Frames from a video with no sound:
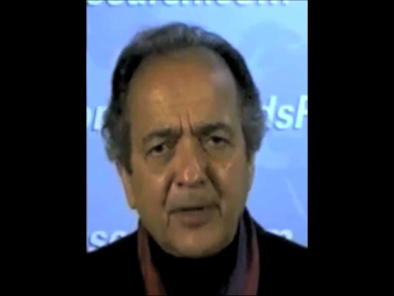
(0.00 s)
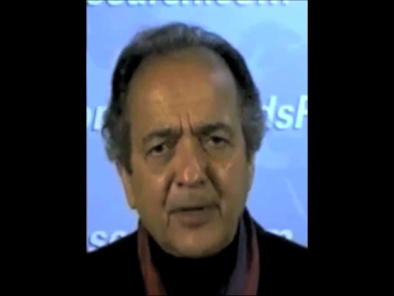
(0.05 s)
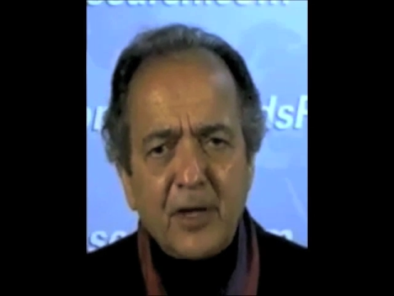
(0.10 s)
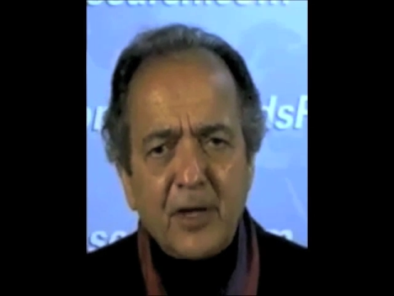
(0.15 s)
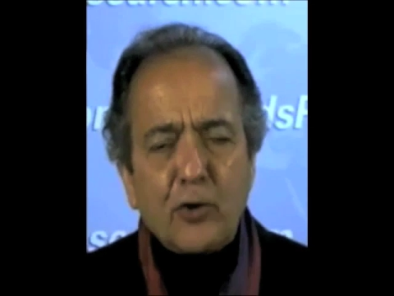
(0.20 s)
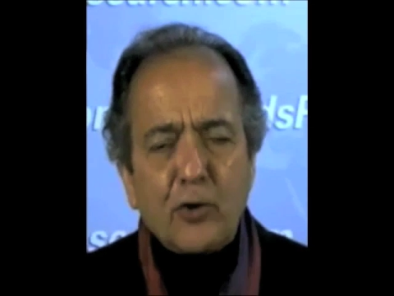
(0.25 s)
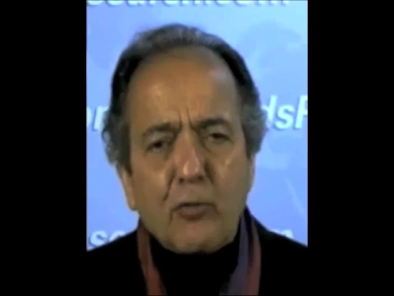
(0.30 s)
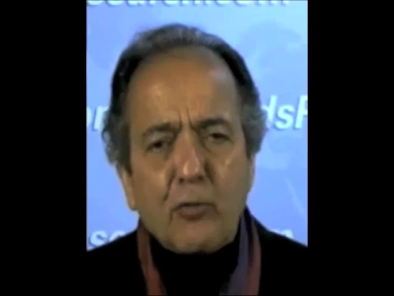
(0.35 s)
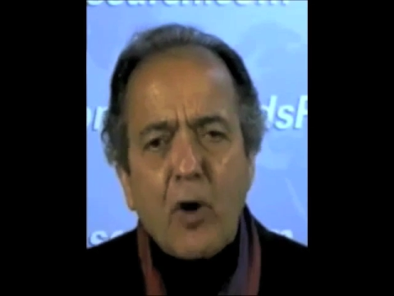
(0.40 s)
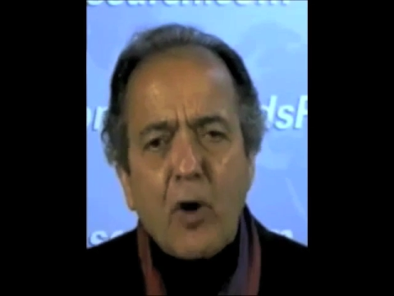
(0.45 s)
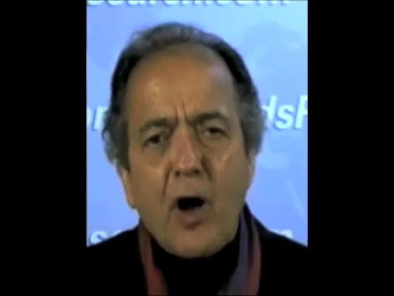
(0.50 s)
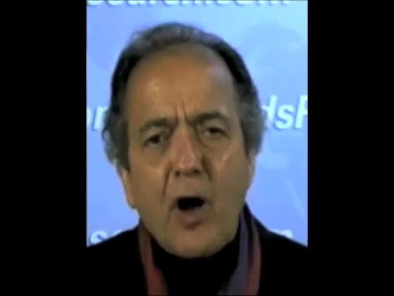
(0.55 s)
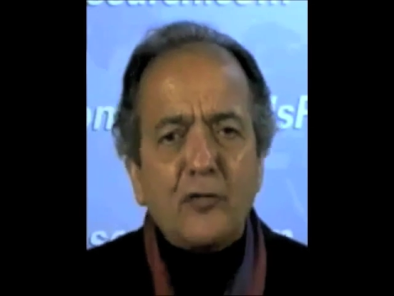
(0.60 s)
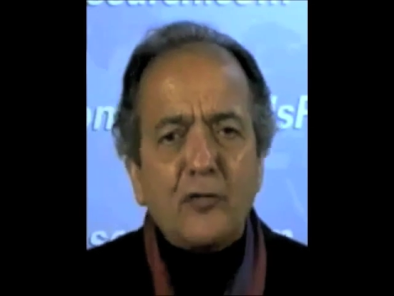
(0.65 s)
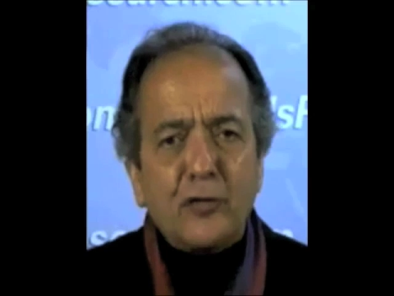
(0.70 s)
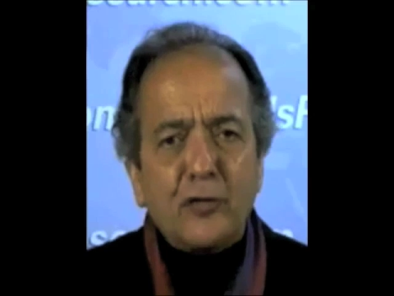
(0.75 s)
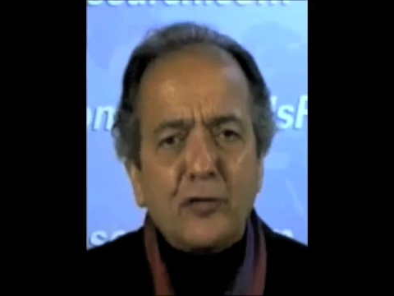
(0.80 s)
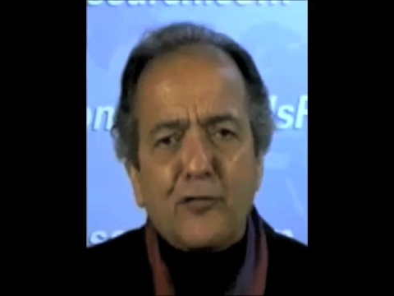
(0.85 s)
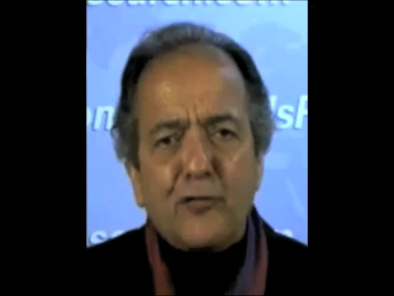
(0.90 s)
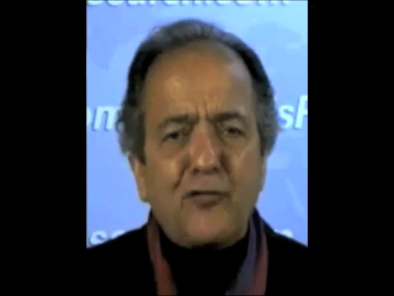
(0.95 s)
You rise
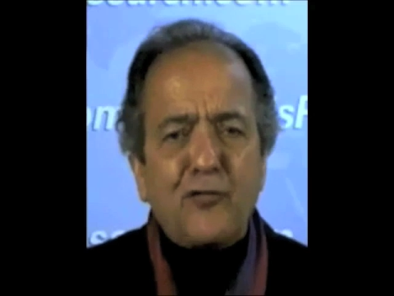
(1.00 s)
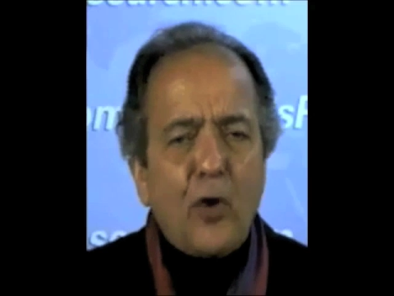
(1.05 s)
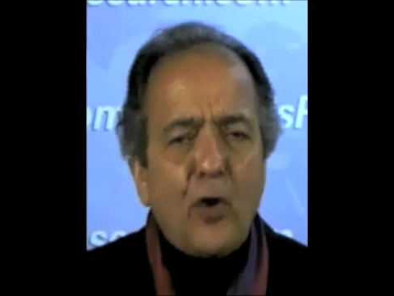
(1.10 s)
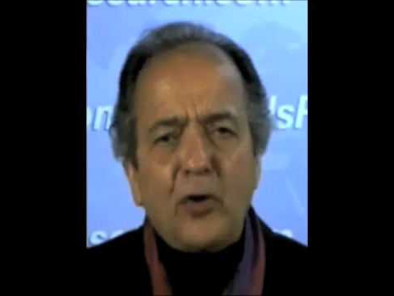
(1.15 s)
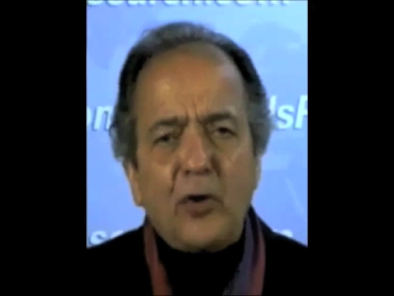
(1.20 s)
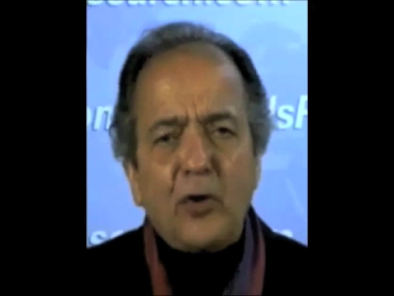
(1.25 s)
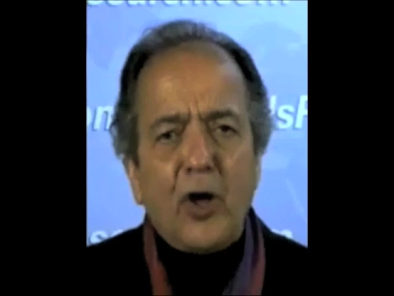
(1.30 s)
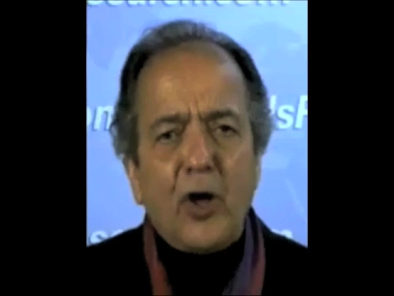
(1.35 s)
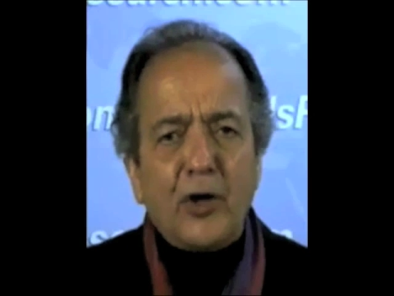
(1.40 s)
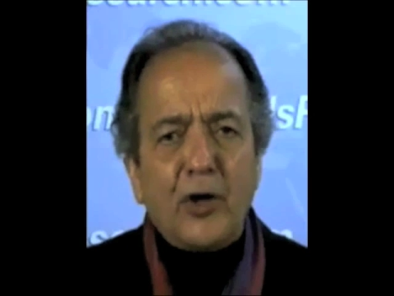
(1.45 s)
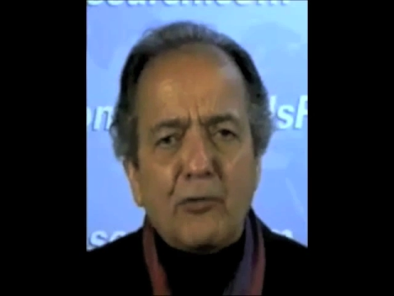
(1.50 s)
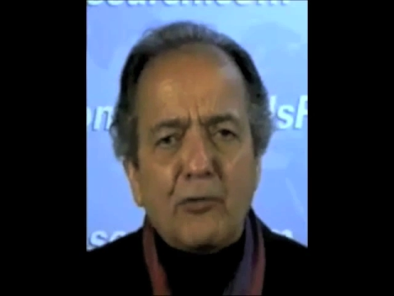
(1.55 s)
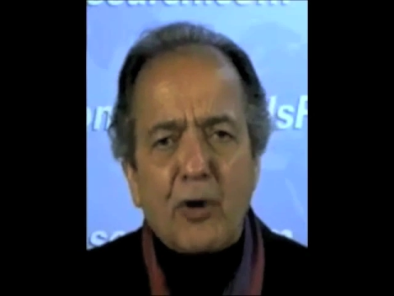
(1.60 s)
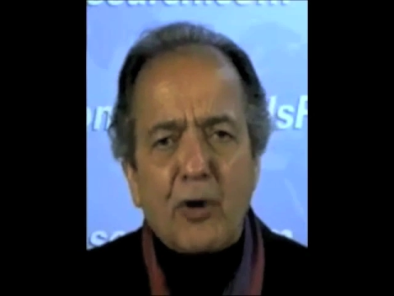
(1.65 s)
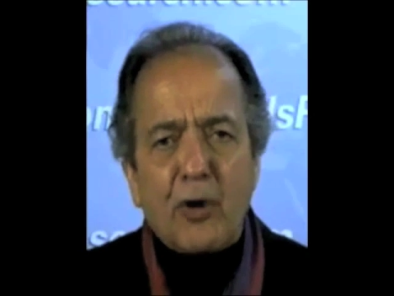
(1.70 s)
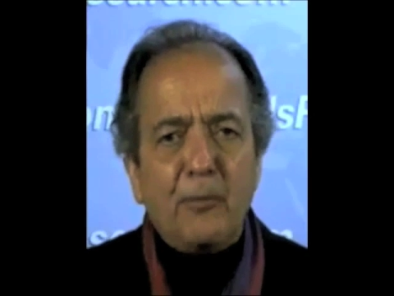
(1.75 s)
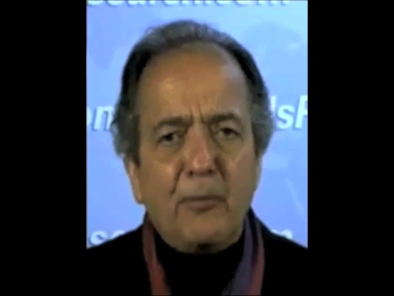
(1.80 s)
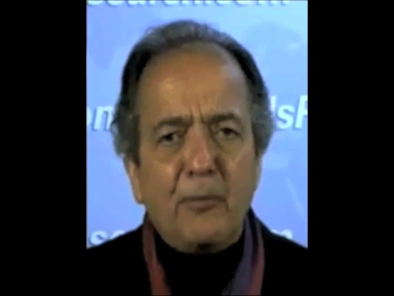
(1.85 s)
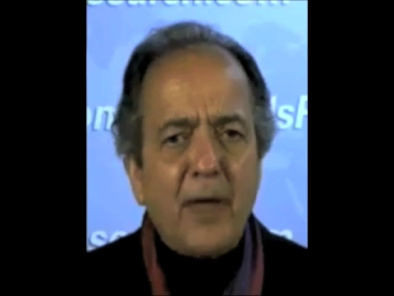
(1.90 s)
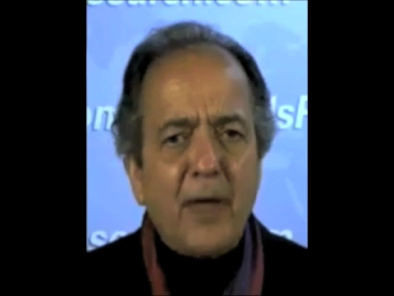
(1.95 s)
and fall on your
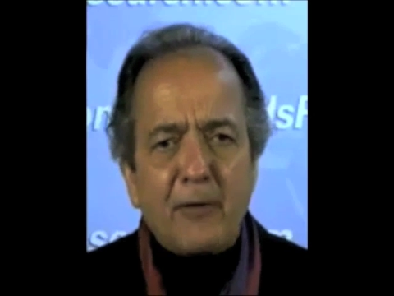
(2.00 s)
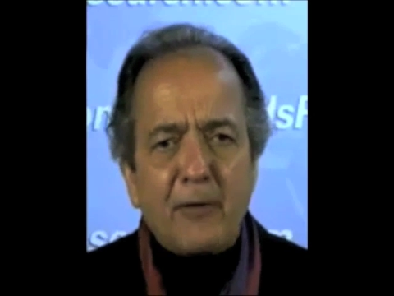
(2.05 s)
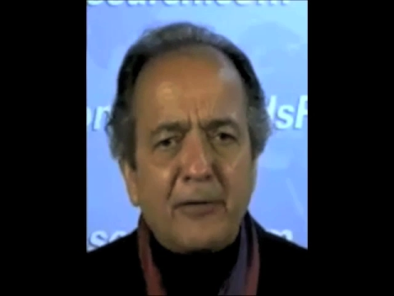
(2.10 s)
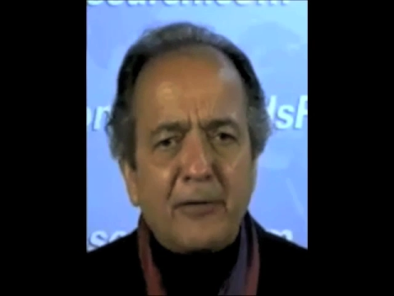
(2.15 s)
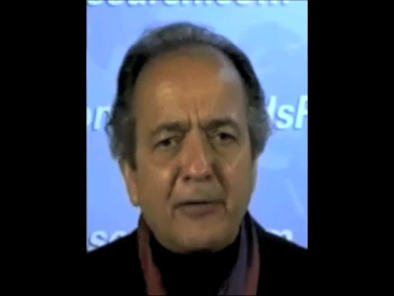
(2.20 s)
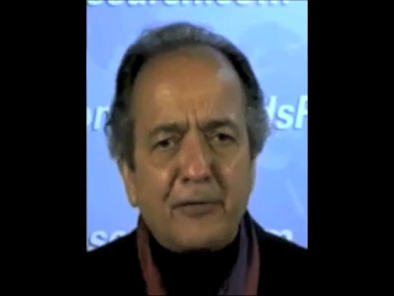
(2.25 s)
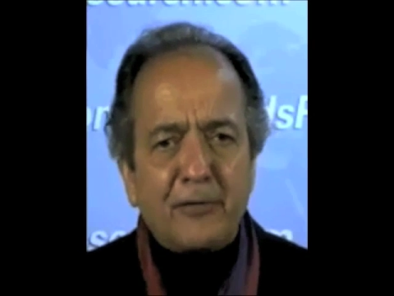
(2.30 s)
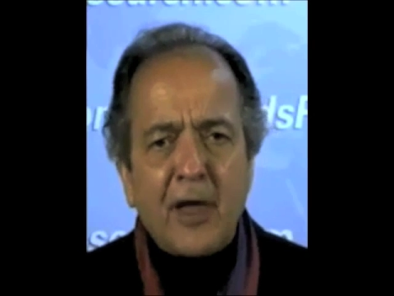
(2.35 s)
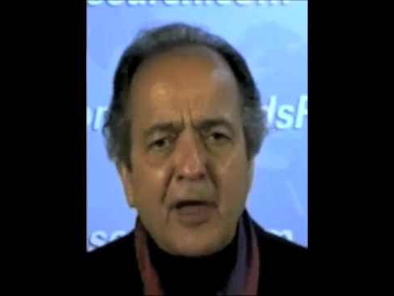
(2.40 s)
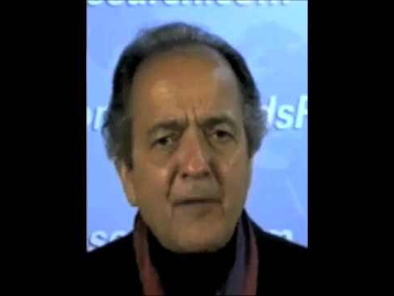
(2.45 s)
own merits.